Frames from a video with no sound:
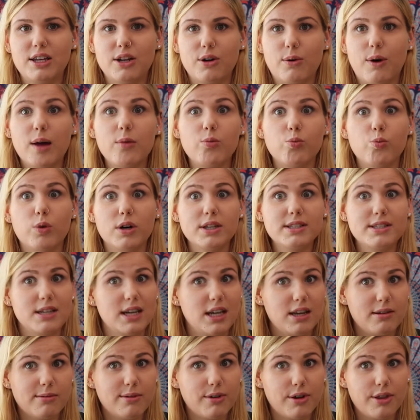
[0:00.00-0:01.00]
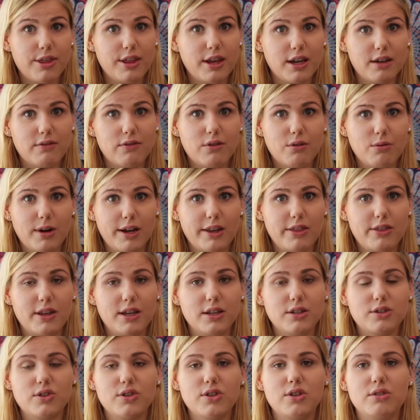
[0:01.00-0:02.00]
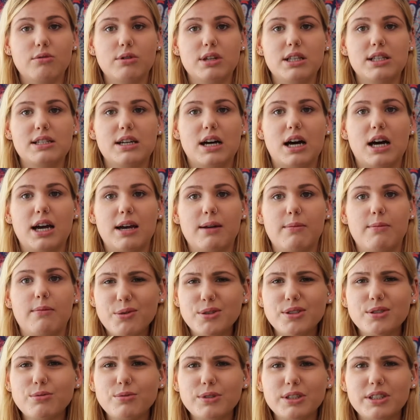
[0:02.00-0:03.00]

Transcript: I wasn't able to think of the right thing to do in time. It was a